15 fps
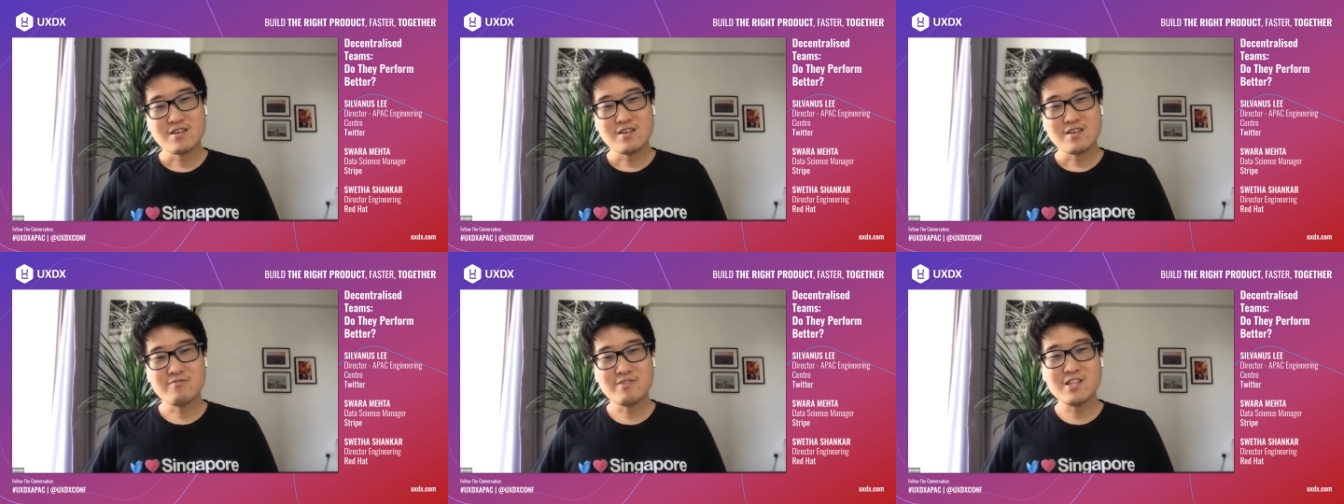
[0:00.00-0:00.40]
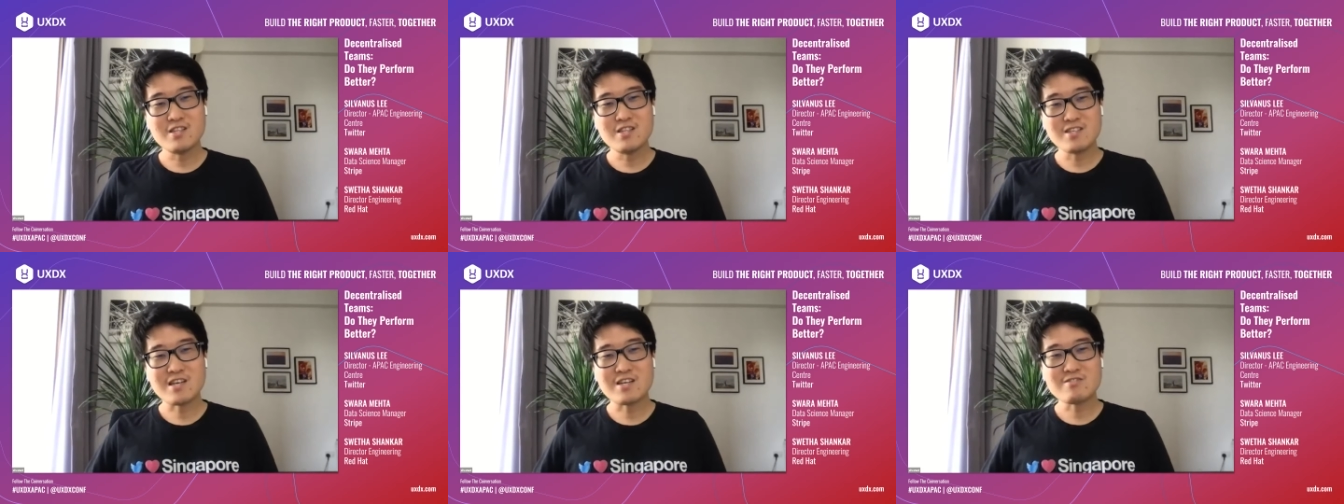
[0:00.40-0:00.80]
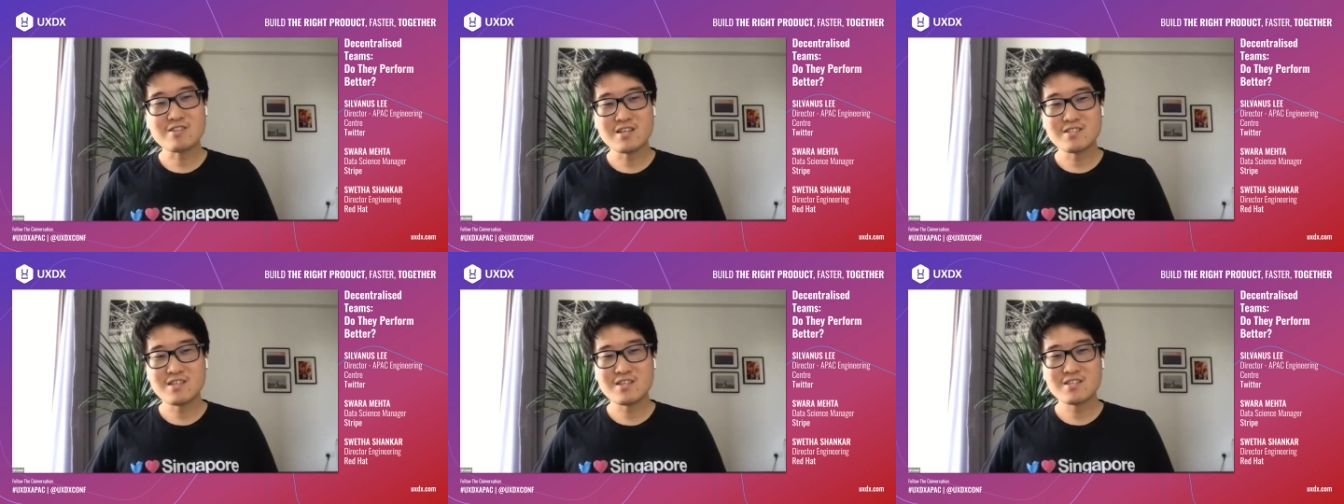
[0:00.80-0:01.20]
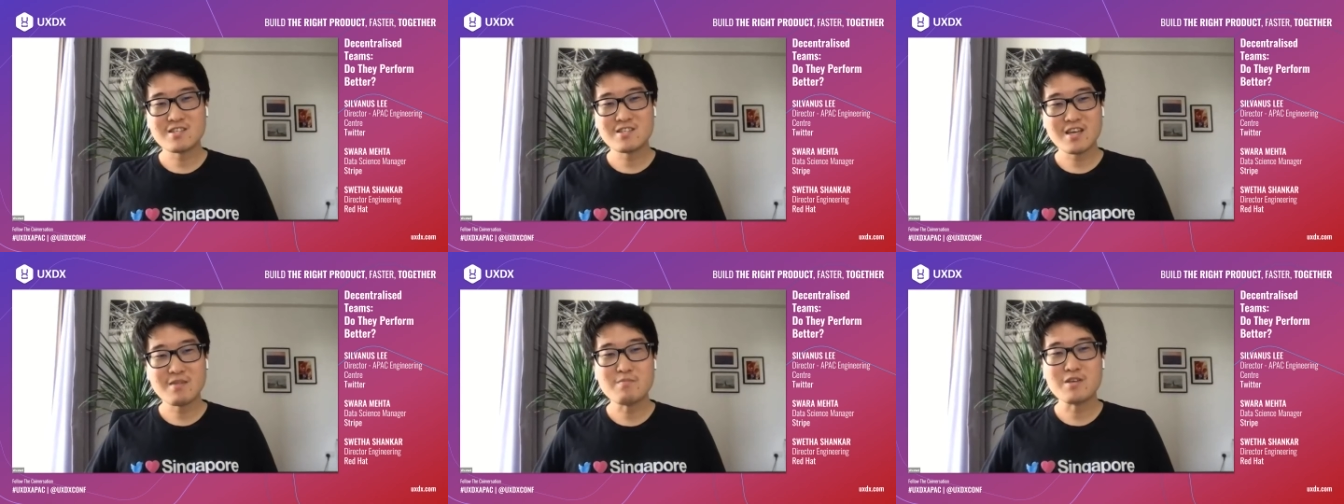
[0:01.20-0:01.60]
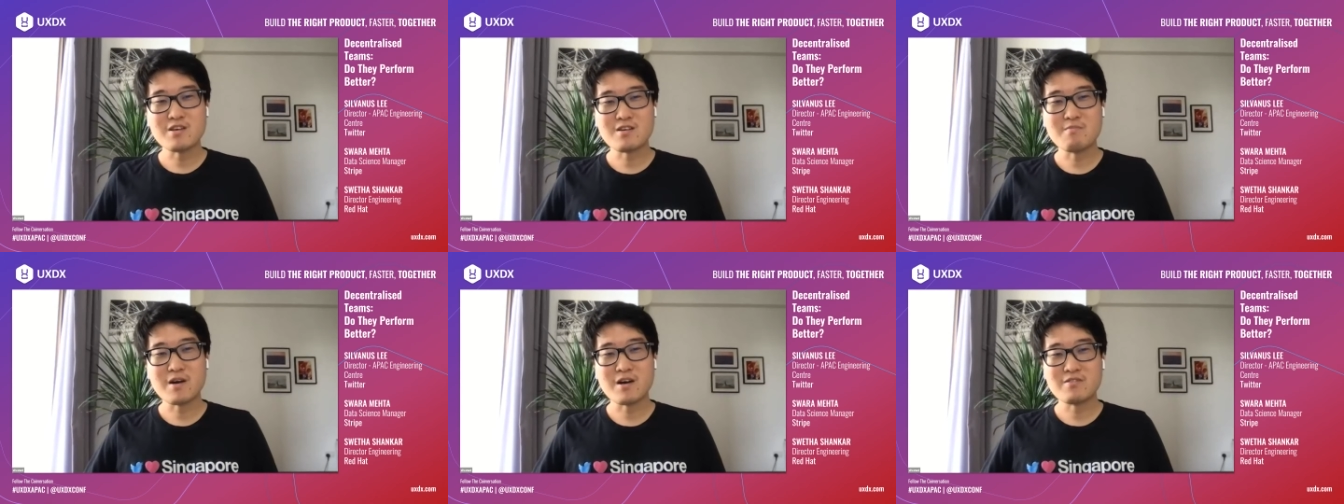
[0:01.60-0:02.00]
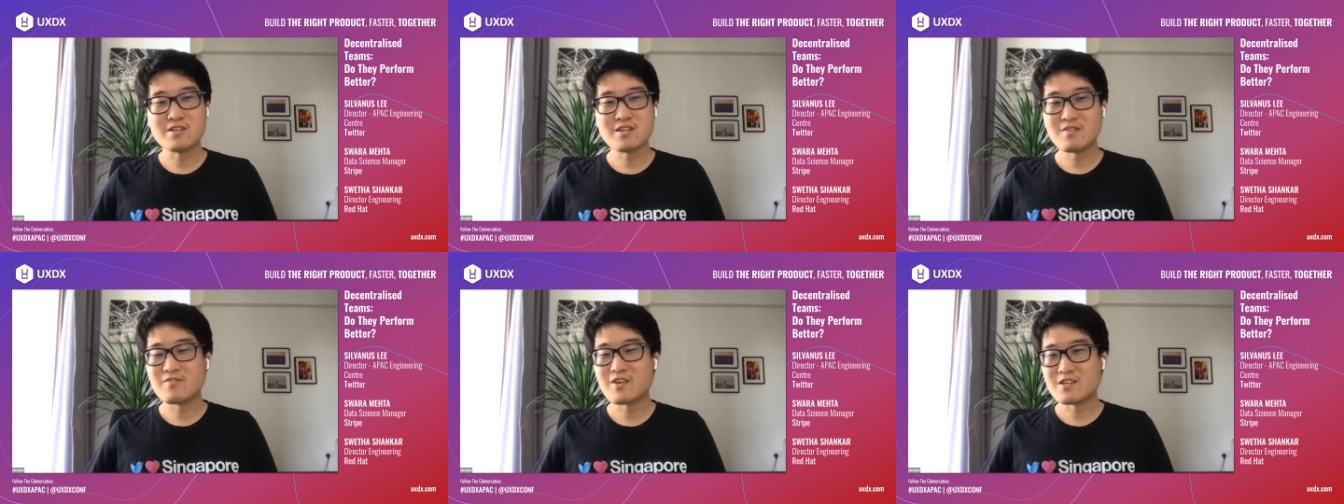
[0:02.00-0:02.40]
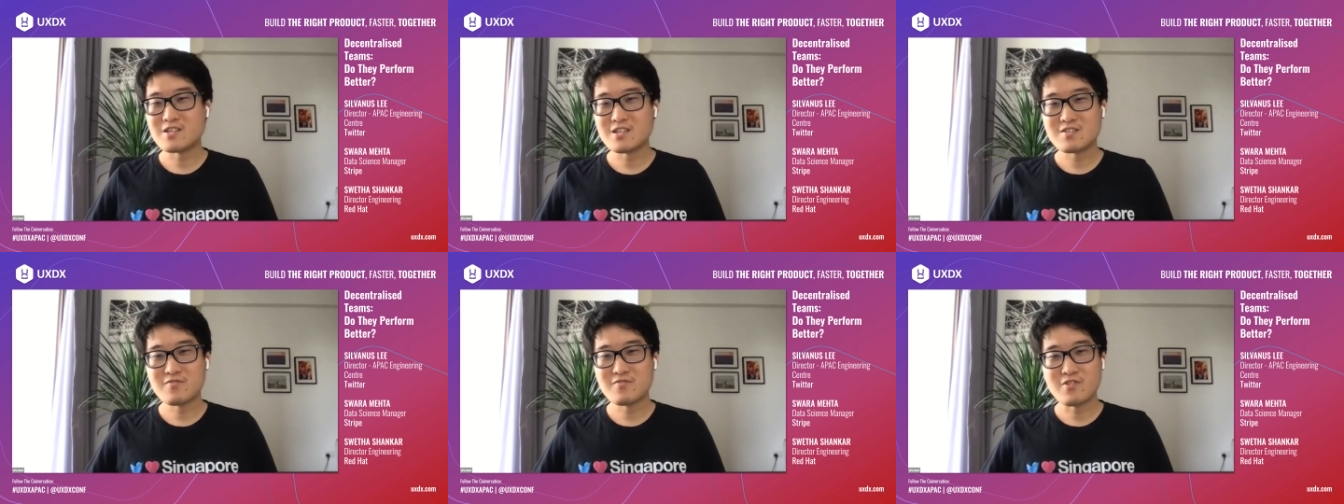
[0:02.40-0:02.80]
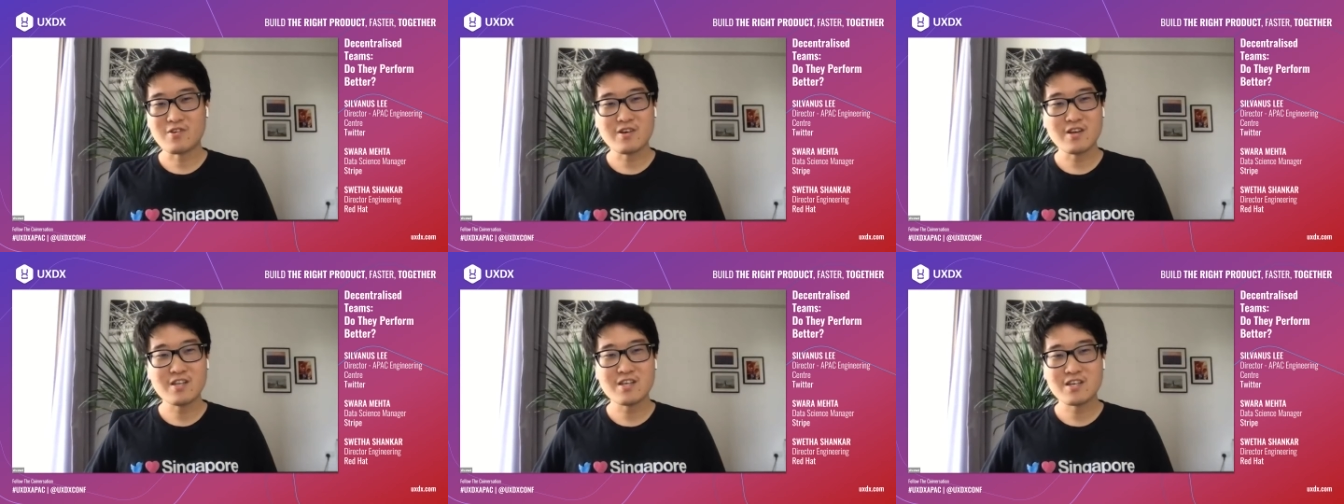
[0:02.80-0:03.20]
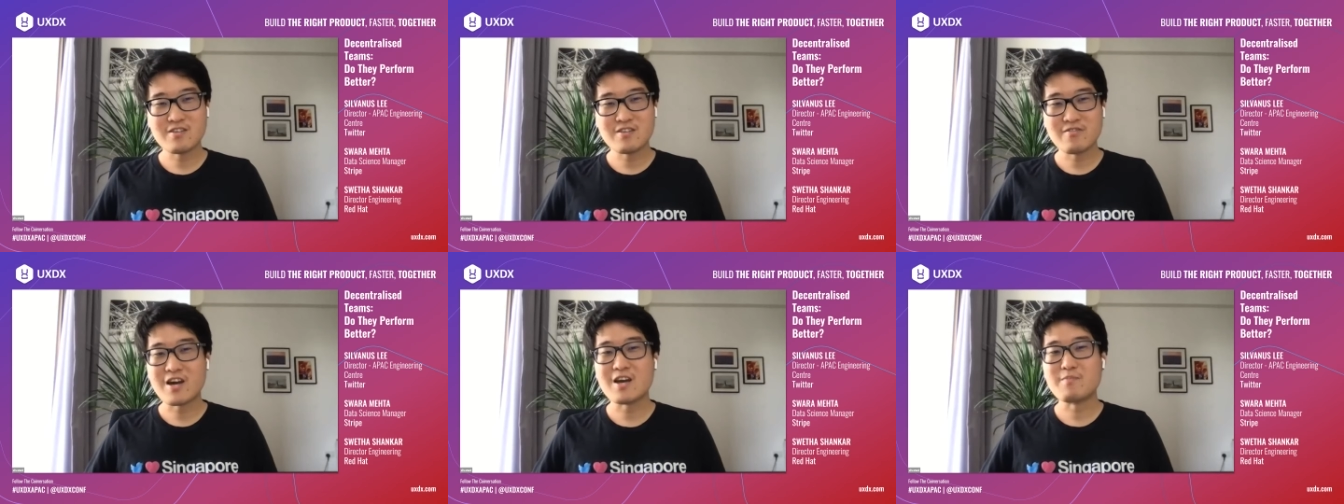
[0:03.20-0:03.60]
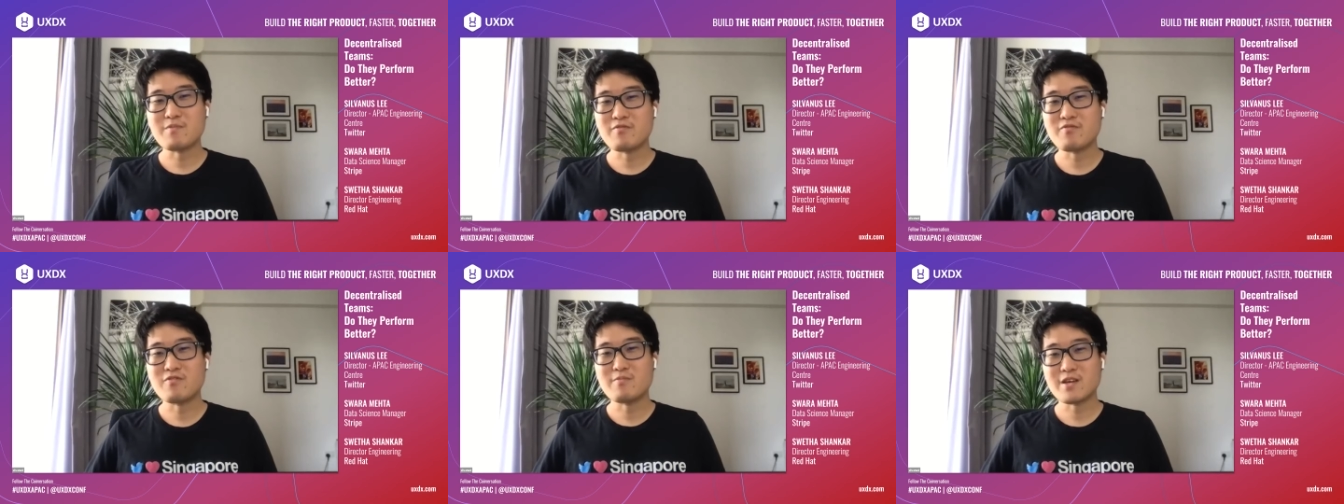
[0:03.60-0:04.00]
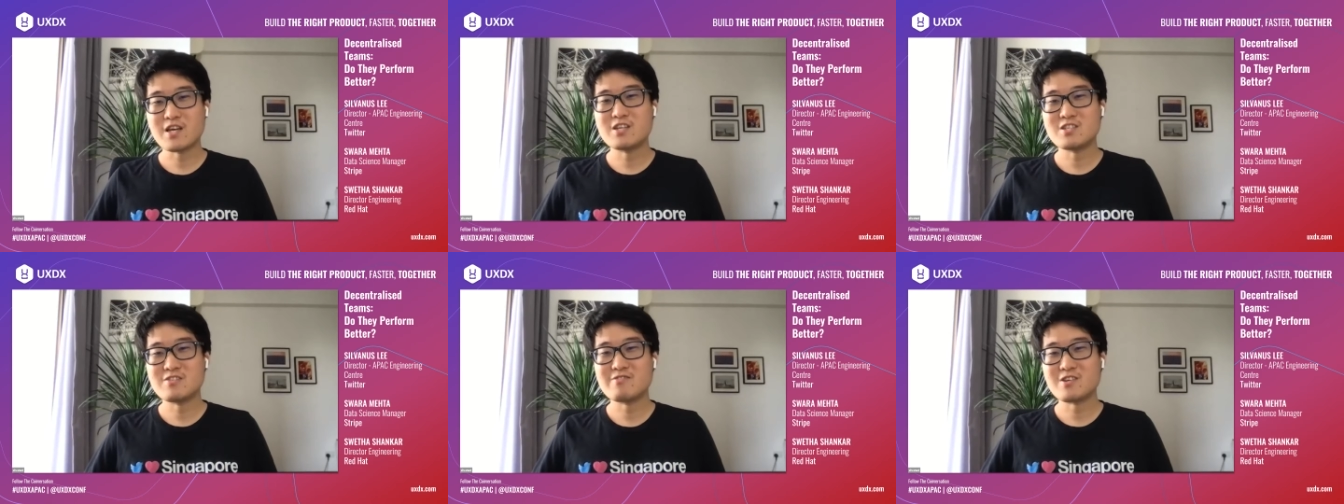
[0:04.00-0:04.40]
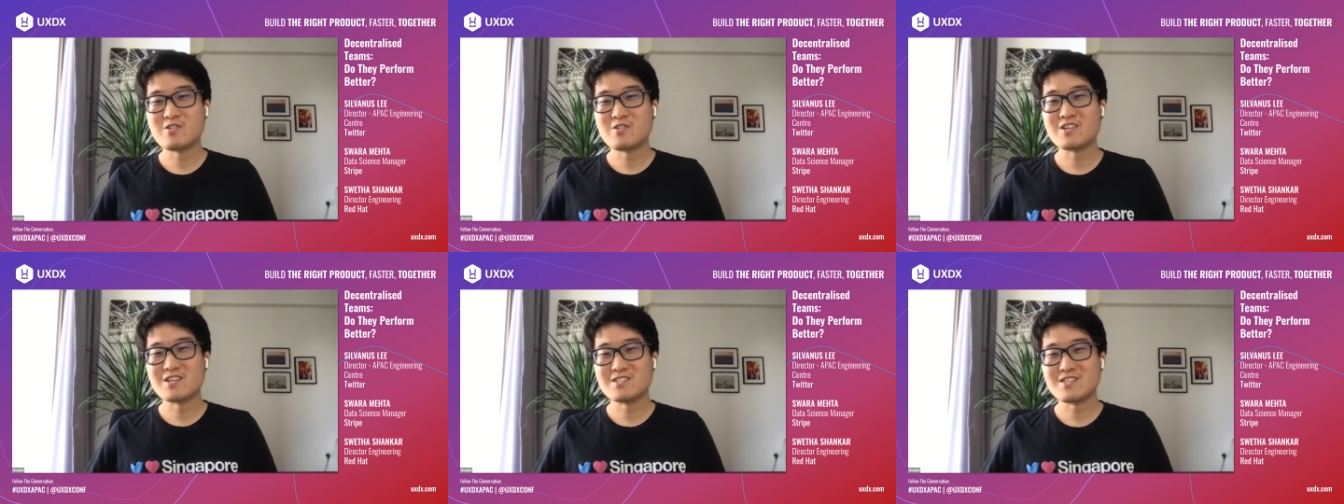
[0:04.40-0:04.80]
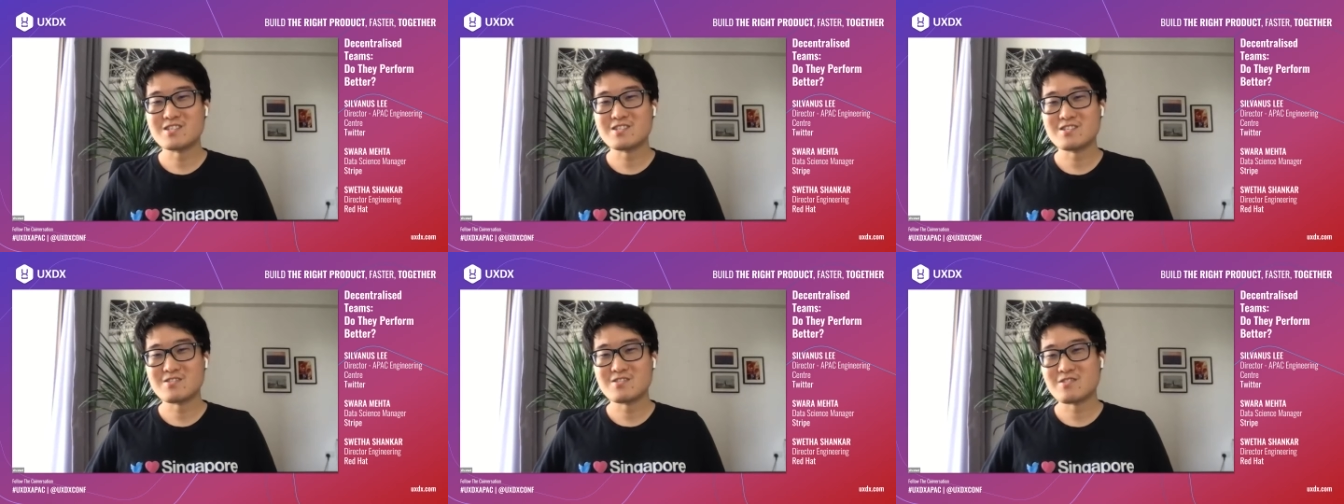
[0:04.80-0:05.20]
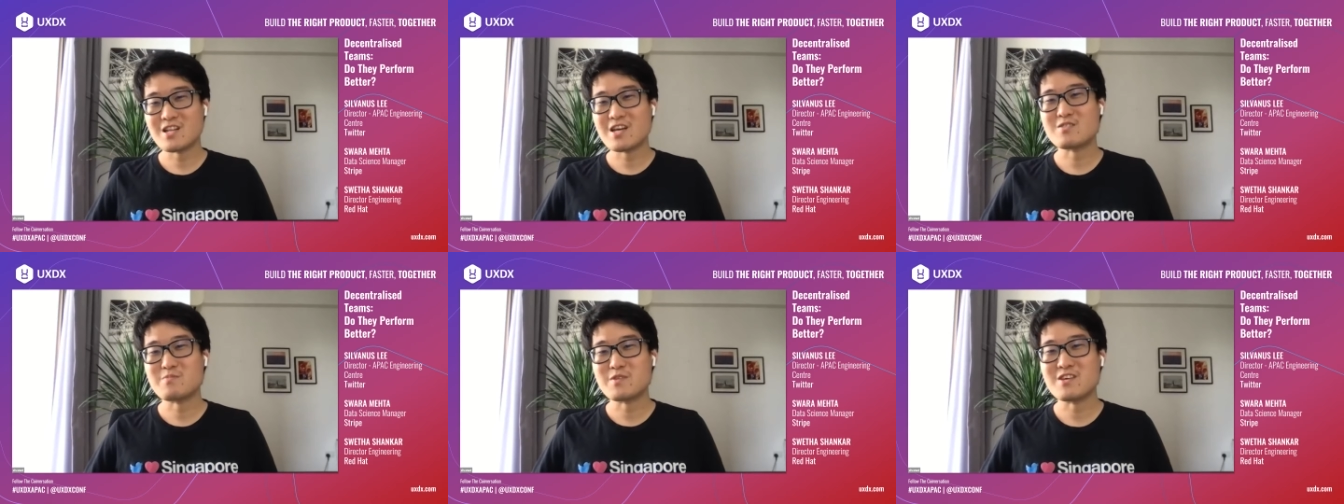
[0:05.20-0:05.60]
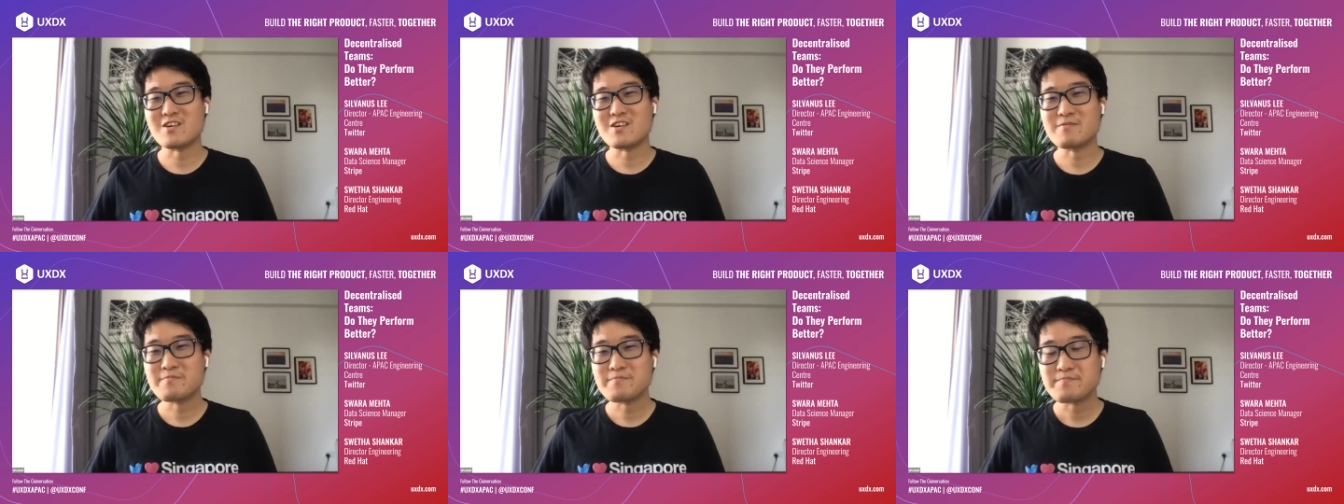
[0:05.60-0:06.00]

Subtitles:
really decentralization can be a compounding advantage for any kind of high performing engineering organization. So glad to be here.